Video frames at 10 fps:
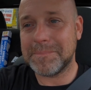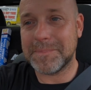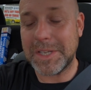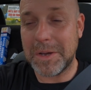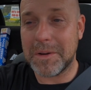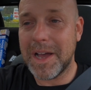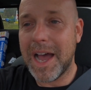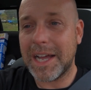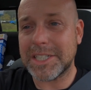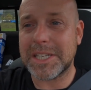So
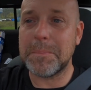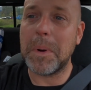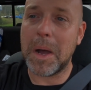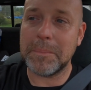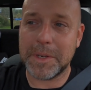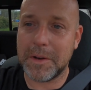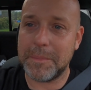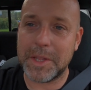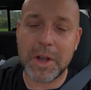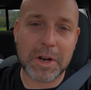I just am bummed, you know what I
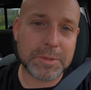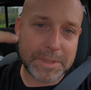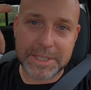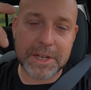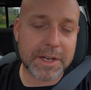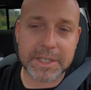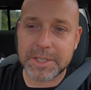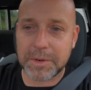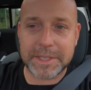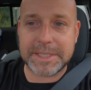mean? The car's been stuck on
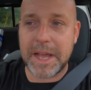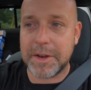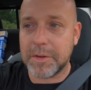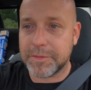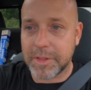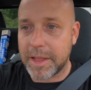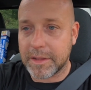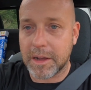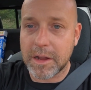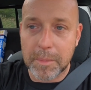Tony's dyno for like
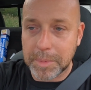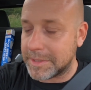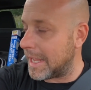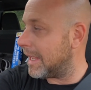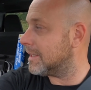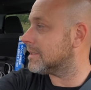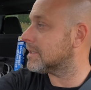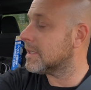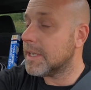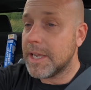a couple days.
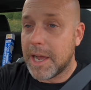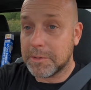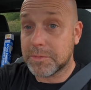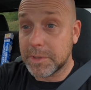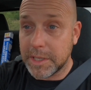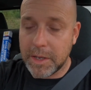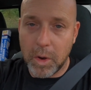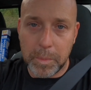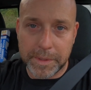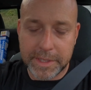I was really
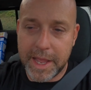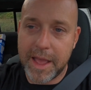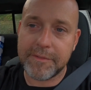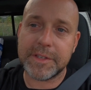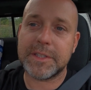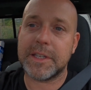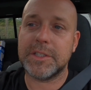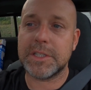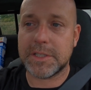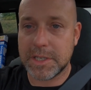hoping to have this thing
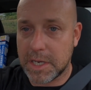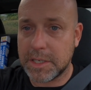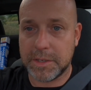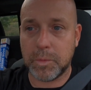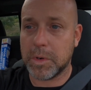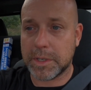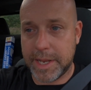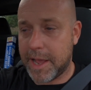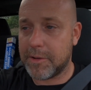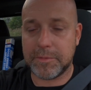just done and worked
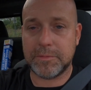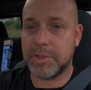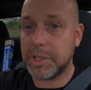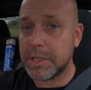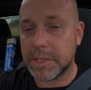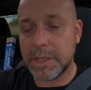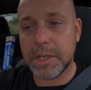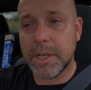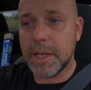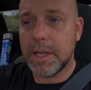out and good,
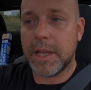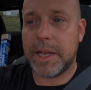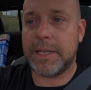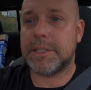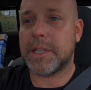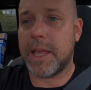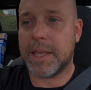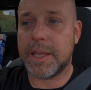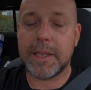and it's like